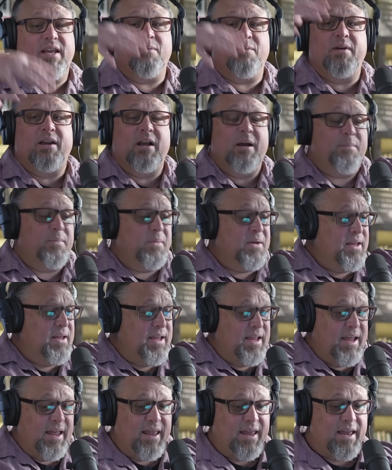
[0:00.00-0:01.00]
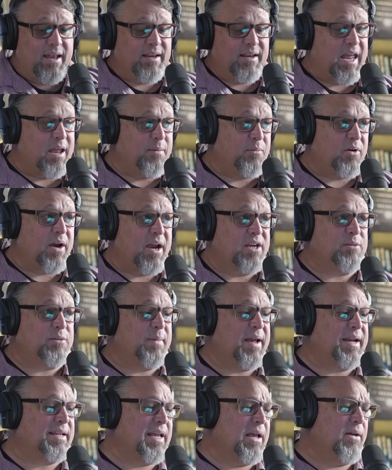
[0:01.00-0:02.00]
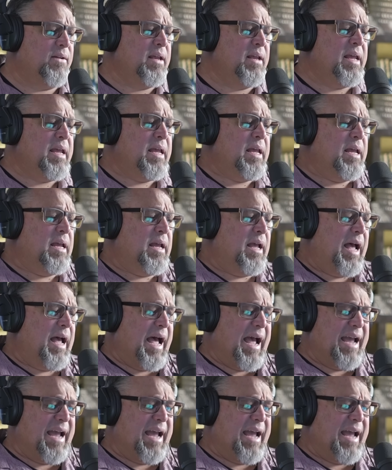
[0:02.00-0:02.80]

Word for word: They went up and then came crashing back down.